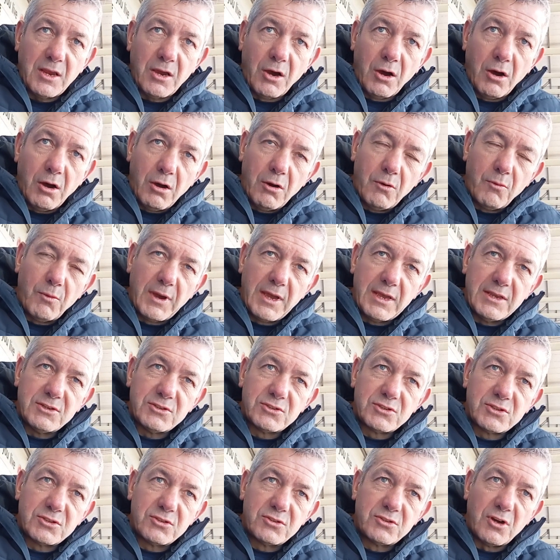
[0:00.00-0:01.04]

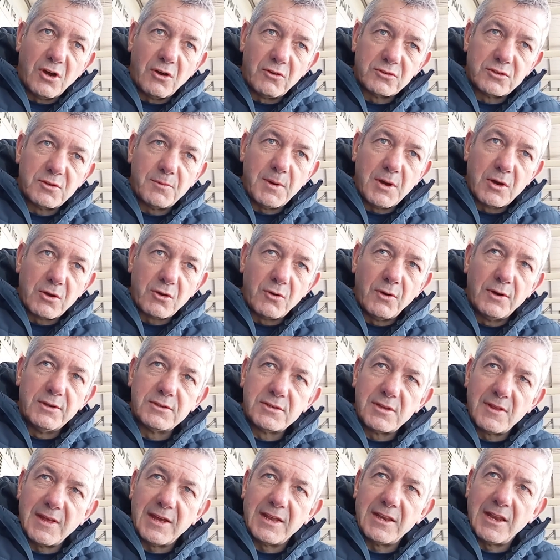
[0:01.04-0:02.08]
always talked about going
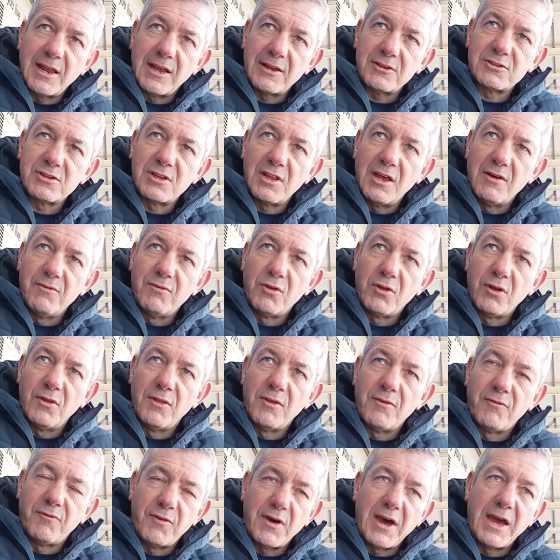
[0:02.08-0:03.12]
to that next level and
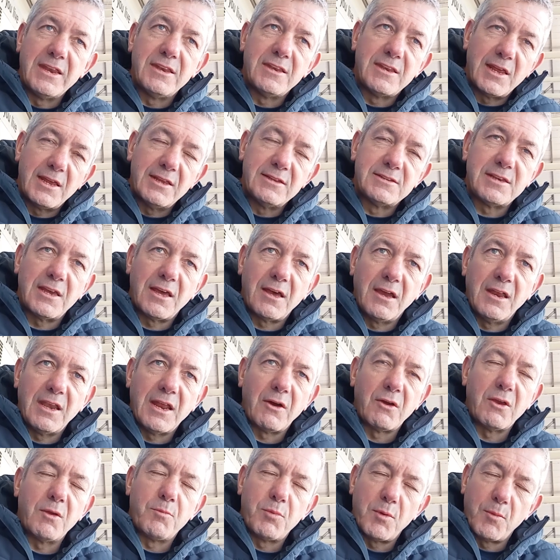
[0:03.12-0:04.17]
the fine detail in
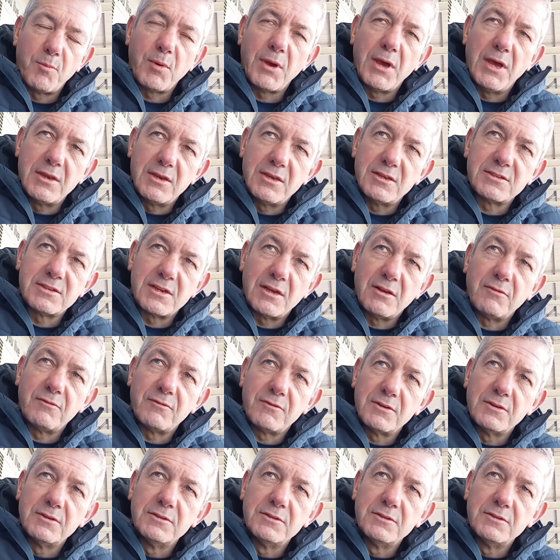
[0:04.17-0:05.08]
how you prepared yourself.